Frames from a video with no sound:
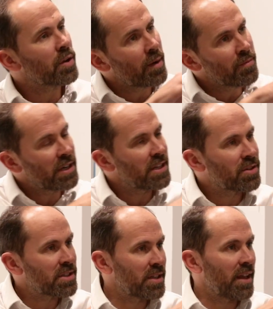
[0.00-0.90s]
So I'm really
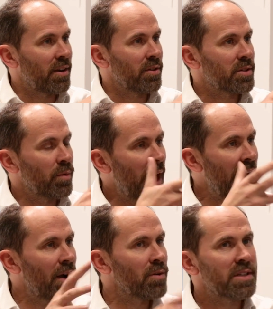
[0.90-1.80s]
interested in that, Luke. So
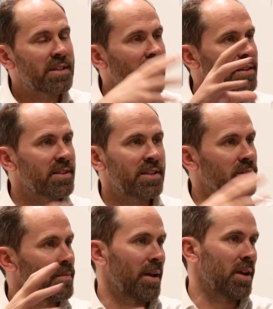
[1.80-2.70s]
how did that
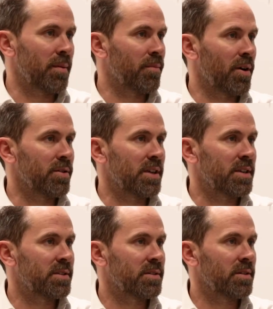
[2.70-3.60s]
decision-making
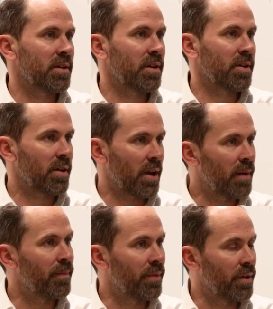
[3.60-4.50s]
process
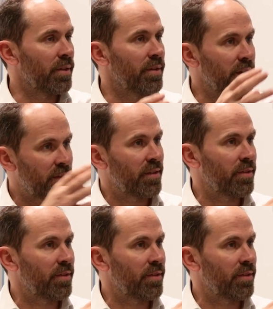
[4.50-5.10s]
come that this is...